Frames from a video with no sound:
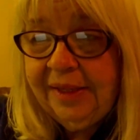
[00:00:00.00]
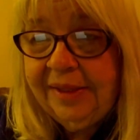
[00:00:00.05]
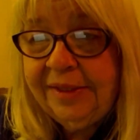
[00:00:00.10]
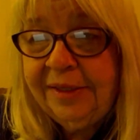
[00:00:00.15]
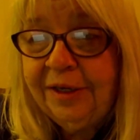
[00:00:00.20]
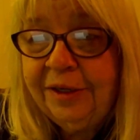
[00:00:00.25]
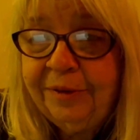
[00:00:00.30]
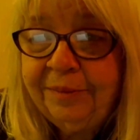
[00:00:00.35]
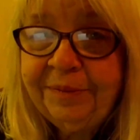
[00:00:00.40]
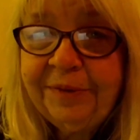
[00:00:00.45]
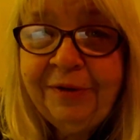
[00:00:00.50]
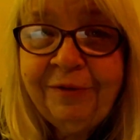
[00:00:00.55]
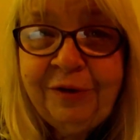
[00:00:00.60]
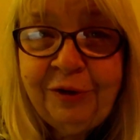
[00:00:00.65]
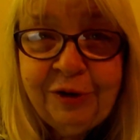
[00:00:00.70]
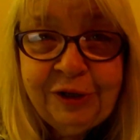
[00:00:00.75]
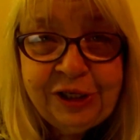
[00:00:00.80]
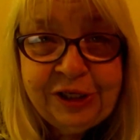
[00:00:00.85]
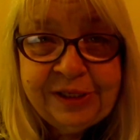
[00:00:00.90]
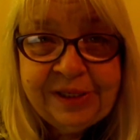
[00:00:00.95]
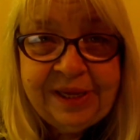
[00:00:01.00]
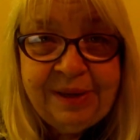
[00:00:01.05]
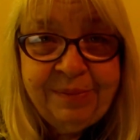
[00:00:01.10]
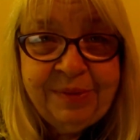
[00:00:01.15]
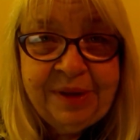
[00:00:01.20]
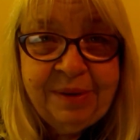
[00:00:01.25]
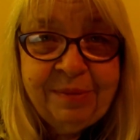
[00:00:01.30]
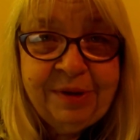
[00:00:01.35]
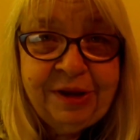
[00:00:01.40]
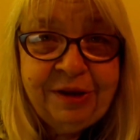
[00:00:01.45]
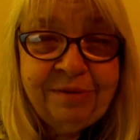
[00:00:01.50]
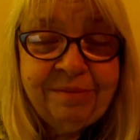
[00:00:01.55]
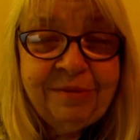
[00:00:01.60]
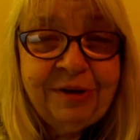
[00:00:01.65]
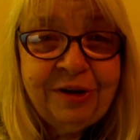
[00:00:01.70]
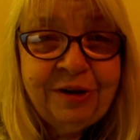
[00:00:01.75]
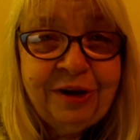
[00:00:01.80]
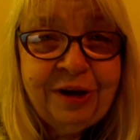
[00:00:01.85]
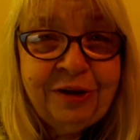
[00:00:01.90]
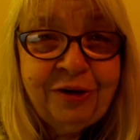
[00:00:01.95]
So, if you could just keep them in,
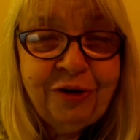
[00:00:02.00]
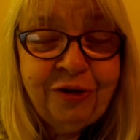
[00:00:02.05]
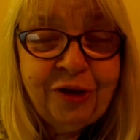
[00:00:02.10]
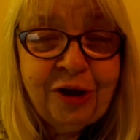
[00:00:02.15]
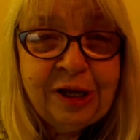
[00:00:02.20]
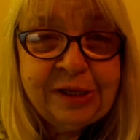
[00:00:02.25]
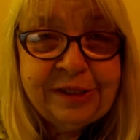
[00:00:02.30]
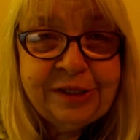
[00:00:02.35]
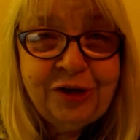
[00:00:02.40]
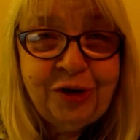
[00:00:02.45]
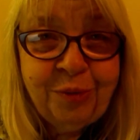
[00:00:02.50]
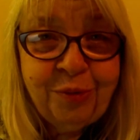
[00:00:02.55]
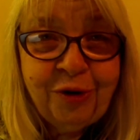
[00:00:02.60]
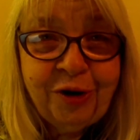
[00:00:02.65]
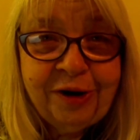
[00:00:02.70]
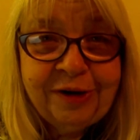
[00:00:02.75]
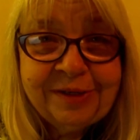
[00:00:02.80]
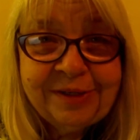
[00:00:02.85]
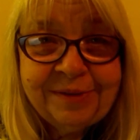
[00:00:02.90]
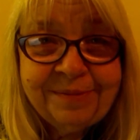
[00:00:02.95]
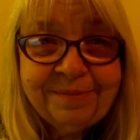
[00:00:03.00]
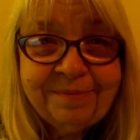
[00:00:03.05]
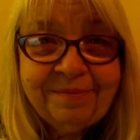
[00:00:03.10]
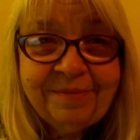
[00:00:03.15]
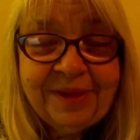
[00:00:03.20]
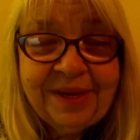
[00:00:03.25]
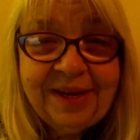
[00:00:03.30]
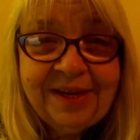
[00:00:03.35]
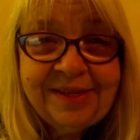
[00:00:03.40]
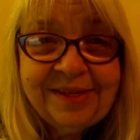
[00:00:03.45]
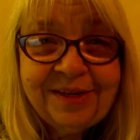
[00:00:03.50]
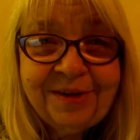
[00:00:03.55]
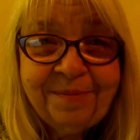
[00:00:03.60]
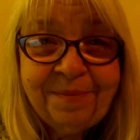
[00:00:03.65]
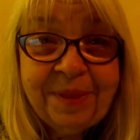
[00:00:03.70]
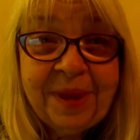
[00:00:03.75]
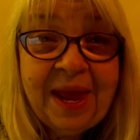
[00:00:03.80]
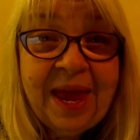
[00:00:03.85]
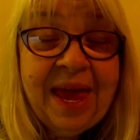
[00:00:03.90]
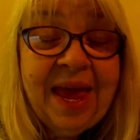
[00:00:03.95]
in, your thoughts and your prayers. So,
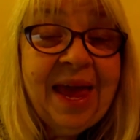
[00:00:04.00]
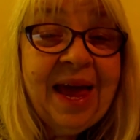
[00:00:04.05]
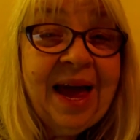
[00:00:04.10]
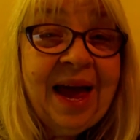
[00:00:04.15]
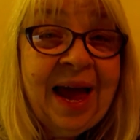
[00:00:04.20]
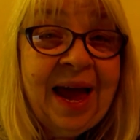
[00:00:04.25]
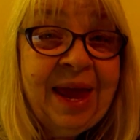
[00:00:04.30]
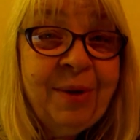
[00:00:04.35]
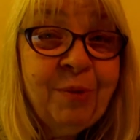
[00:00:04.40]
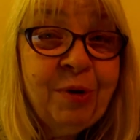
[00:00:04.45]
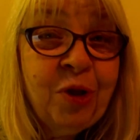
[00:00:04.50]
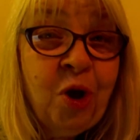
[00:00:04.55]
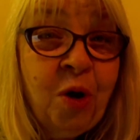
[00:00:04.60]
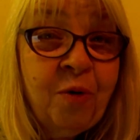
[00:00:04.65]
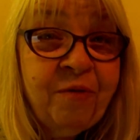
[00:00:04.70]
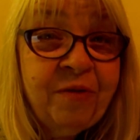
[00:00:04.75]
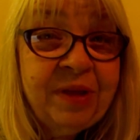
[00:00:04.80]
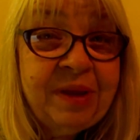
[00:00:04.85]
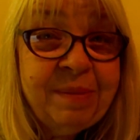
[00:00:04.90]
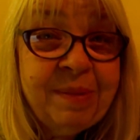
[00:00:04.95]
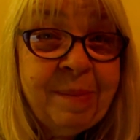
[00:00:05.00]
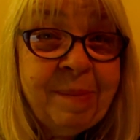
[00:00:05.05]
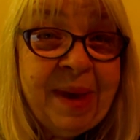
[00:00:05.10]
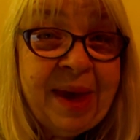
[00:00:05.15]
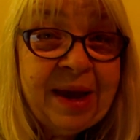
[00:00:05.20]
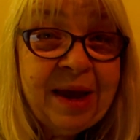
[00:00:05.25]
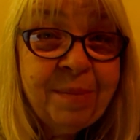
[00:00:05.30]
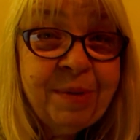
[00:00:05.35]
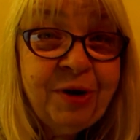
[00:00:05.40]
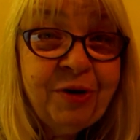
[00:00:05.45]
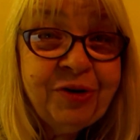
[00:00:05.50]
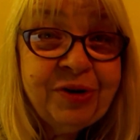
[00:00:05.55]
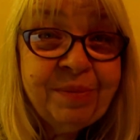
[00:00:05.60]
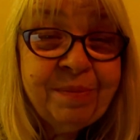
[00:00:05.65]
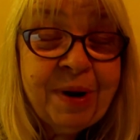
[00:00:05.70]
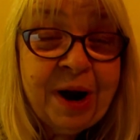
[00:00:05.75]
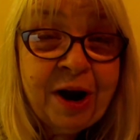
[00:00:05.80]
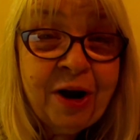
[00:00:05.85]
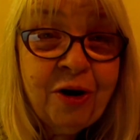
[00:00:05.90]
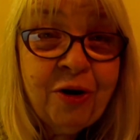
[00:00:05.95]
I will hopefully be back up here
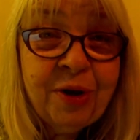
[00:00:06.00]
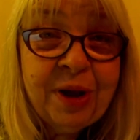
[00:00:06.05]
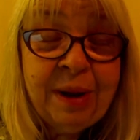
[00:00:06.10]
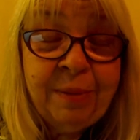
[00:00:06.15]
tomorrow.